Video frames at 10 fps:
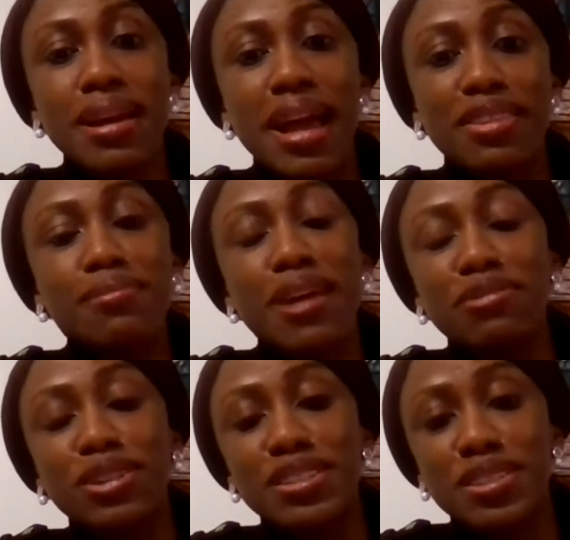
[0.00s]
I think my
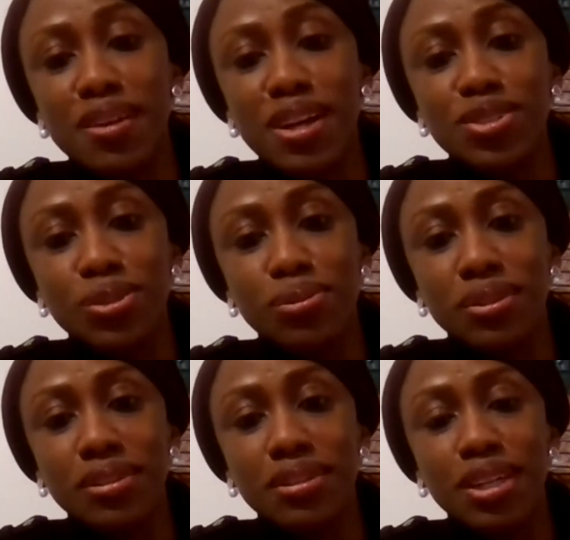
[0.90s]
first interaction
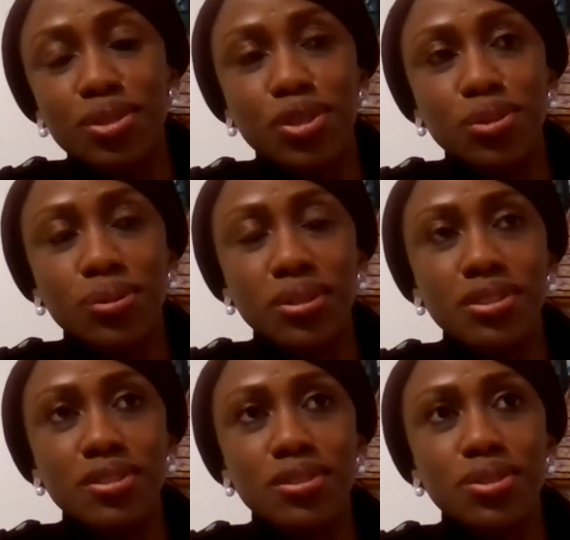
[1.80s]
with Edward
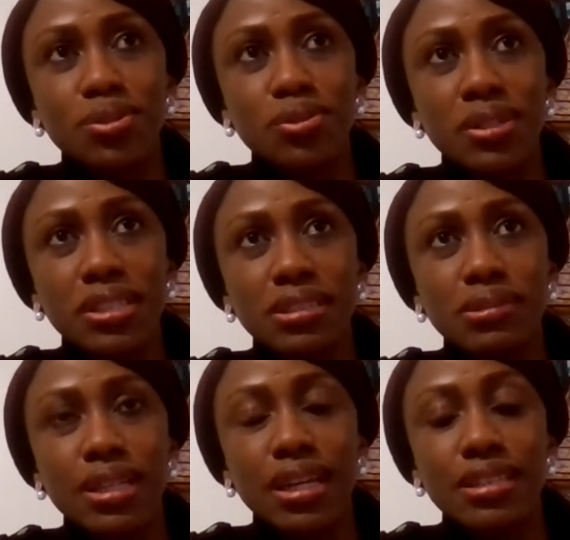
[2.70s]
was
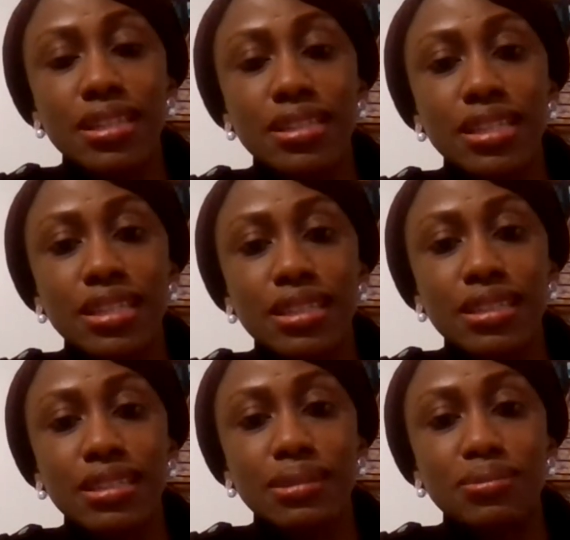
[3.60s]
when I attended
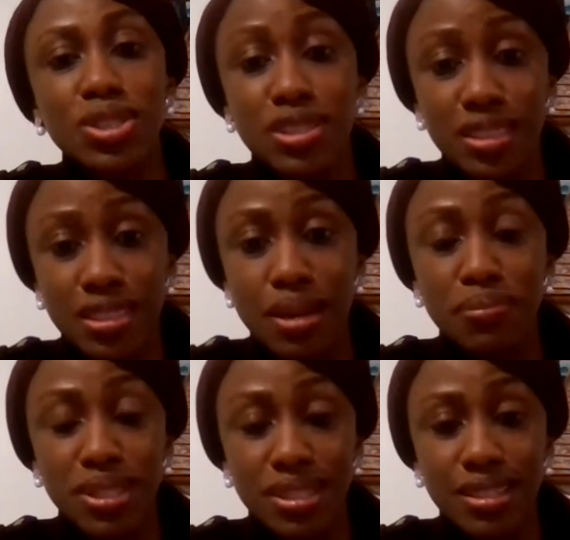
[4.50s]
the Daystar
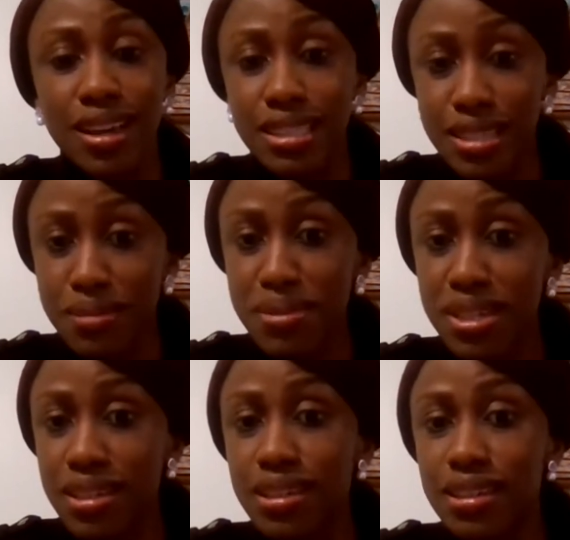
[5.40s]
Business
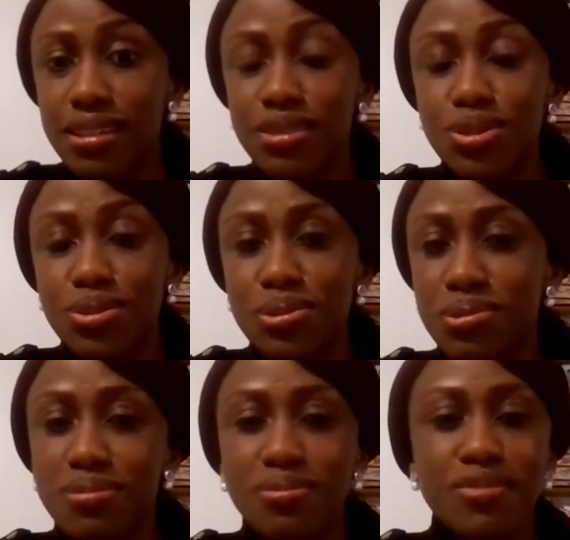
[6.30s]
Academy, and
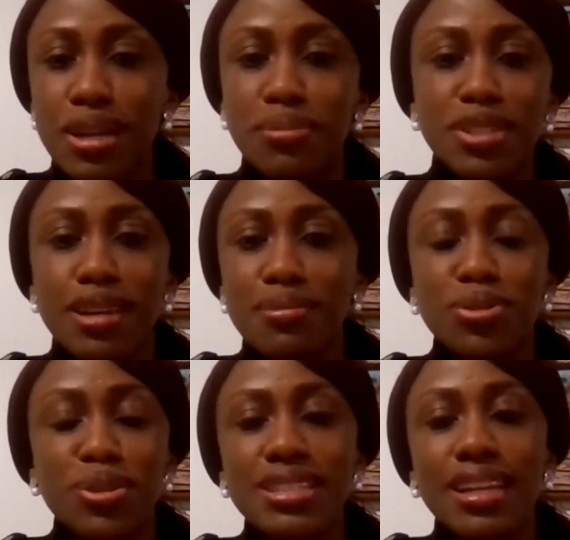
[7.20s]
that must have been
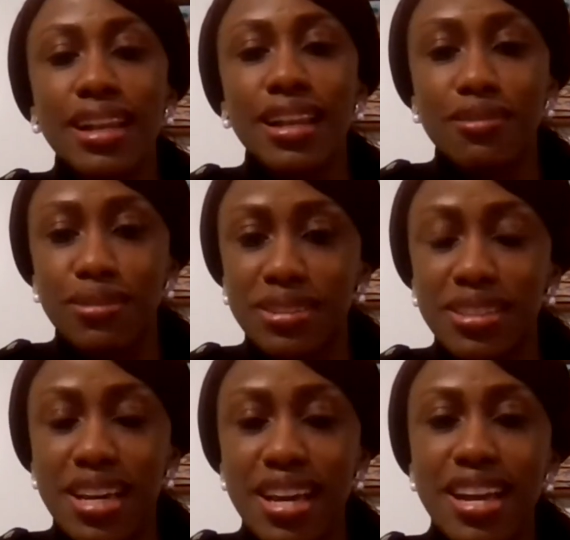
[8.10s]
2011.
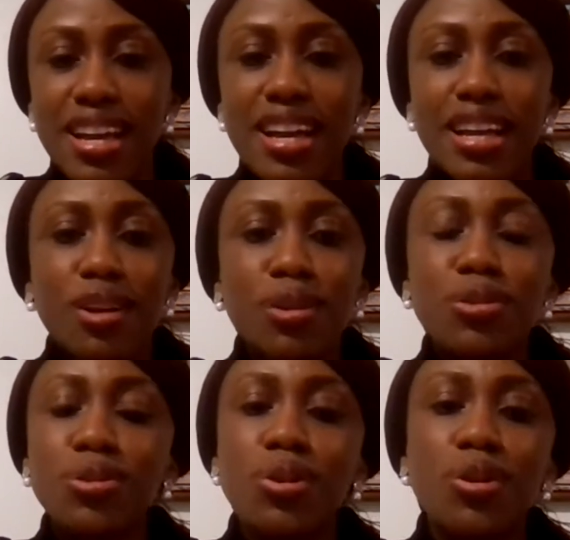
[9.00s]
And I
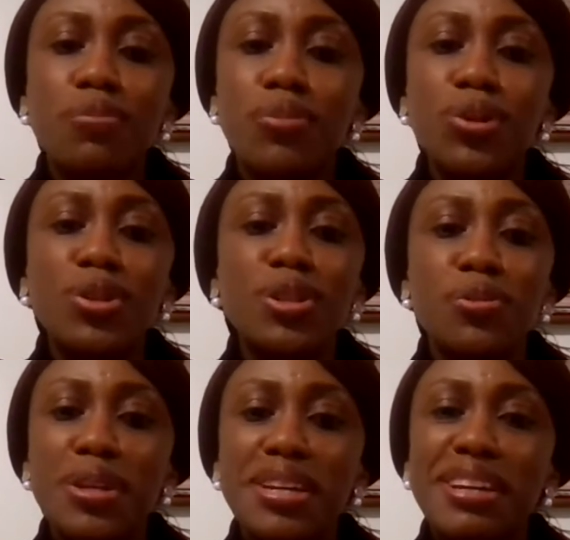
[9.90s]
was so blown
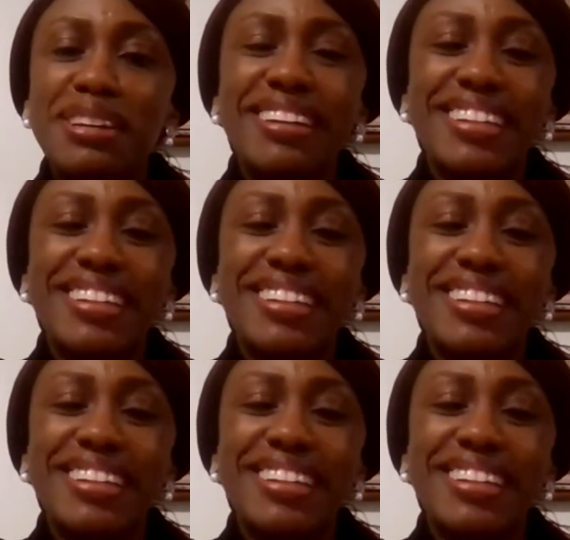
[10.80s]
away.